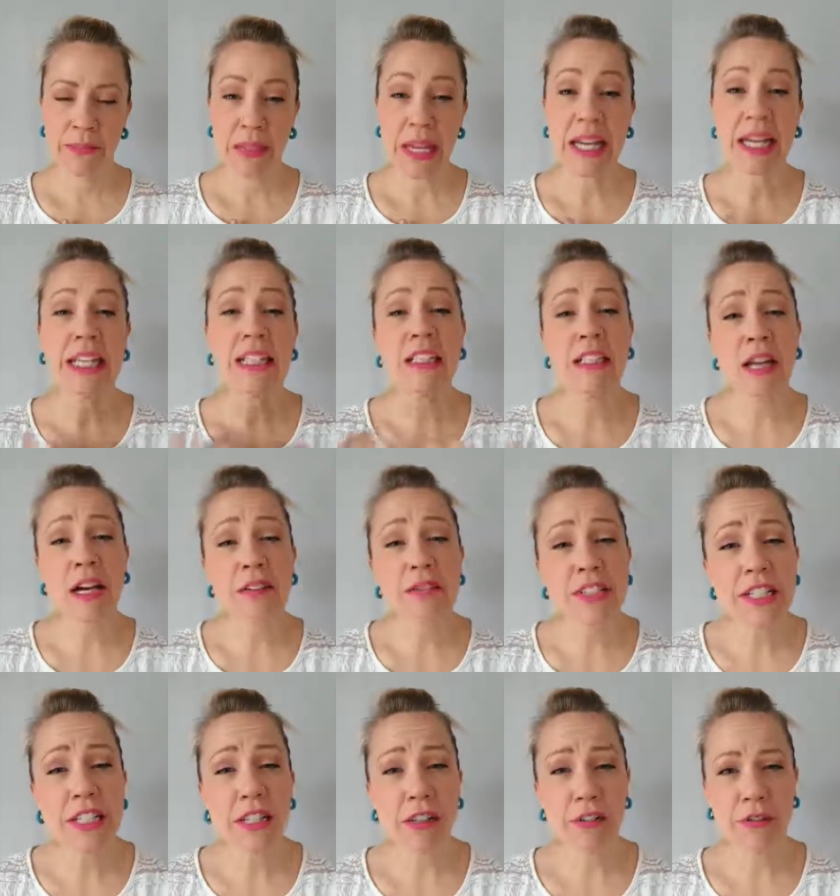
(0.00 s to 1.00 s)
and I'd love
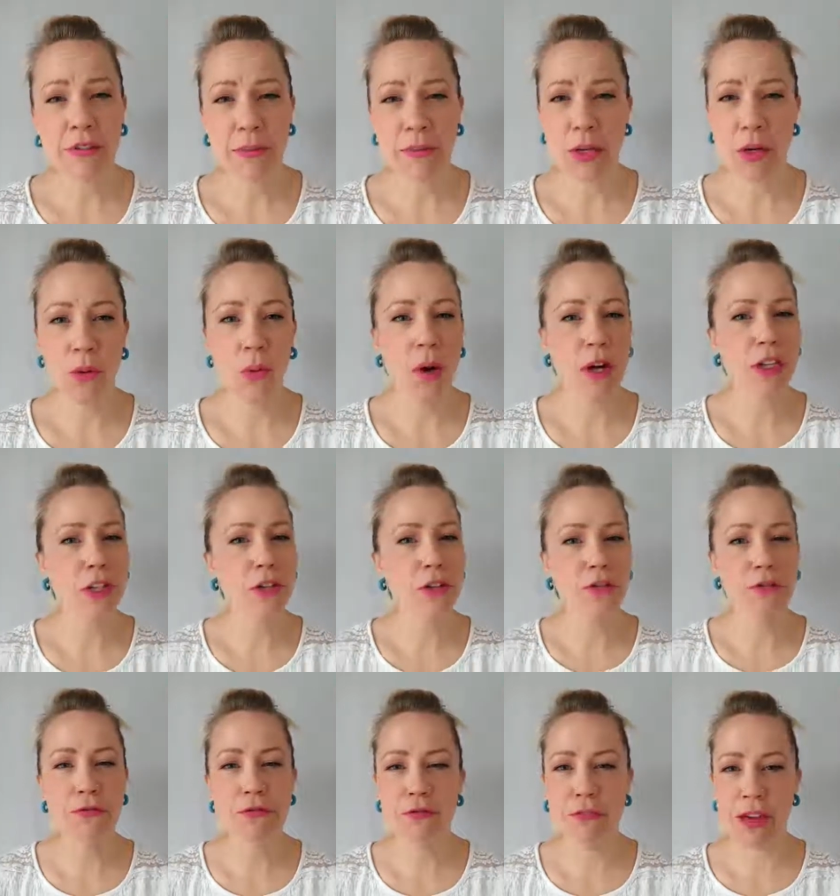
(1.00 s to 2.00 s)
to hear from you. What are your
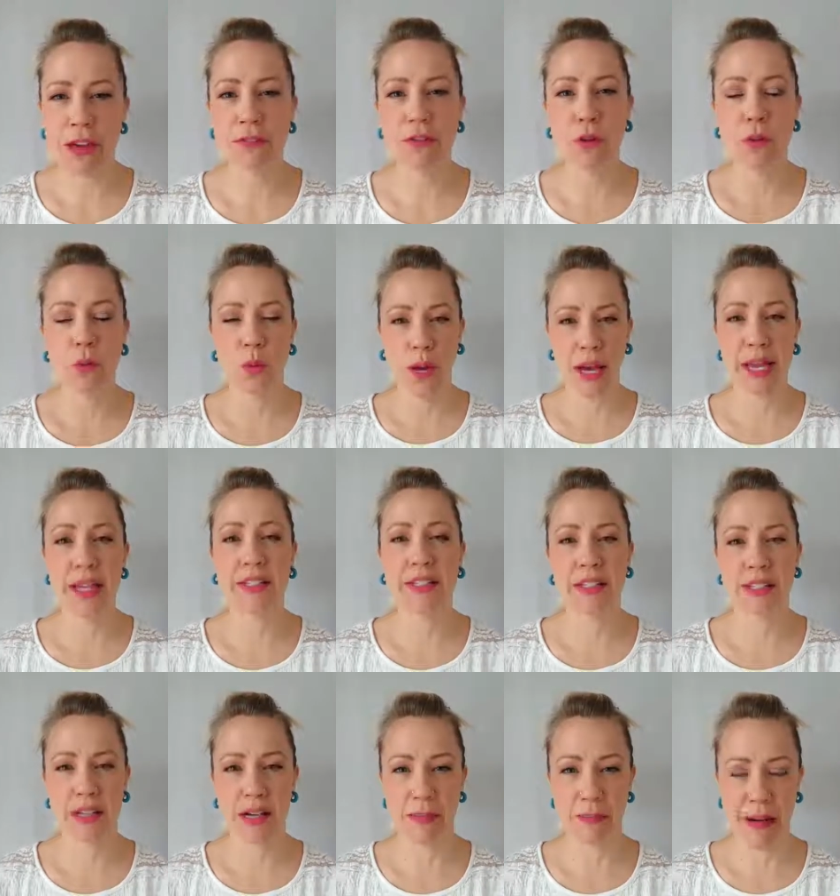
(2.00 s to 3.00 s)
favorite ways
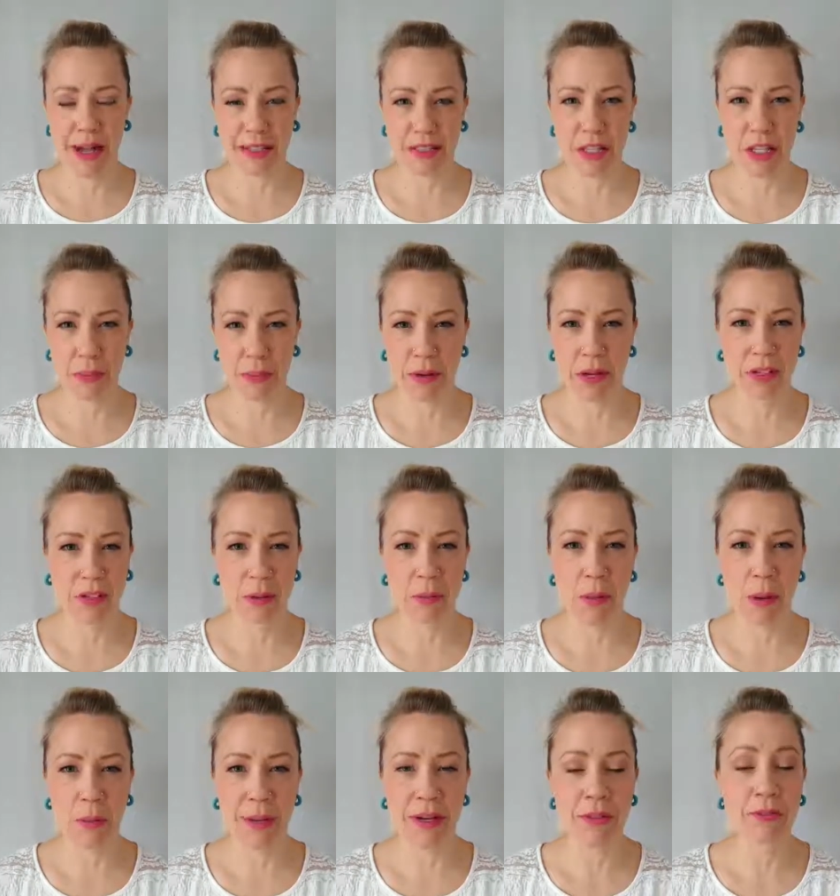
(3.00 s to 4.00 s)
to come back to the present
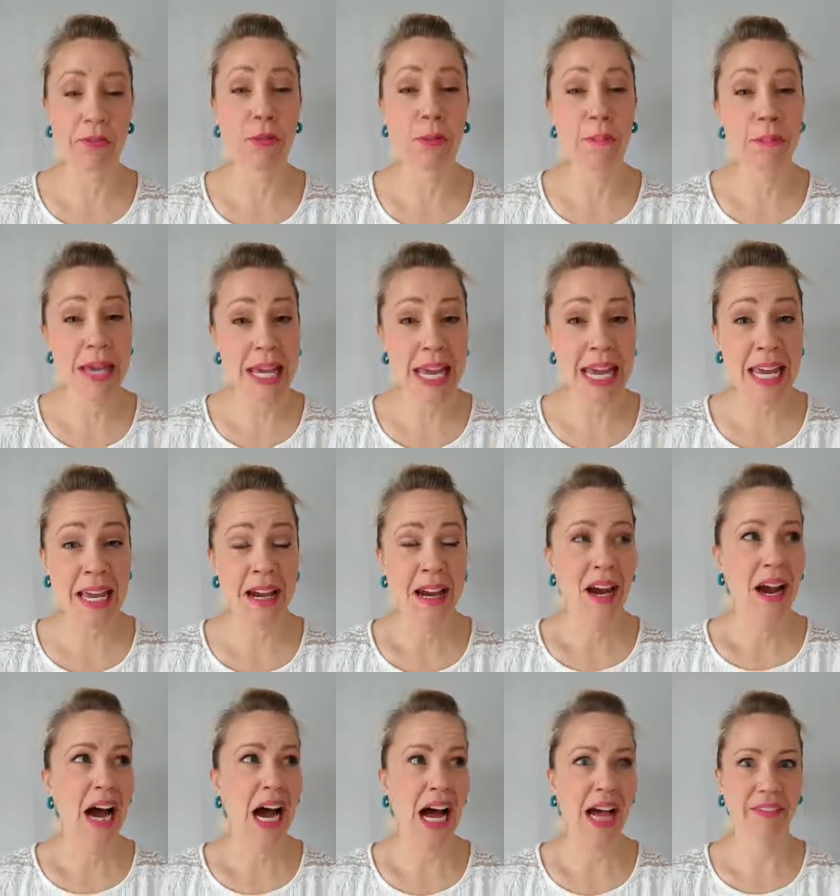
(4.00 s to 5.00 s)
moment? For me,
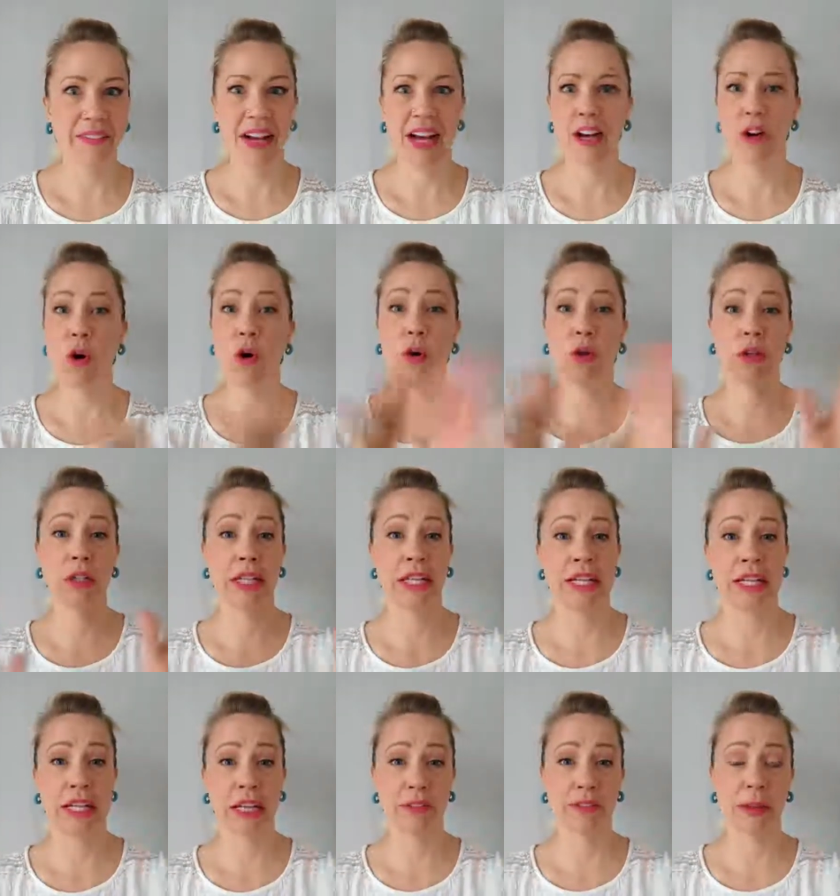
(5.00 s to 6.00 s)
I've got a whole
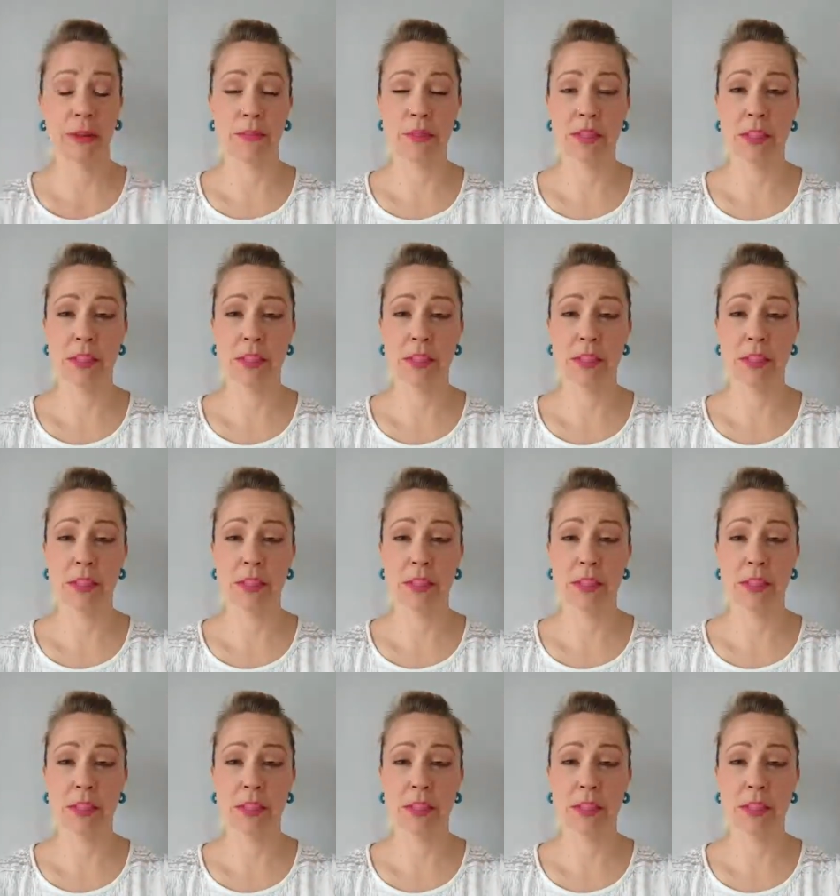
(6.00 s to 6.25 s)
litany of them.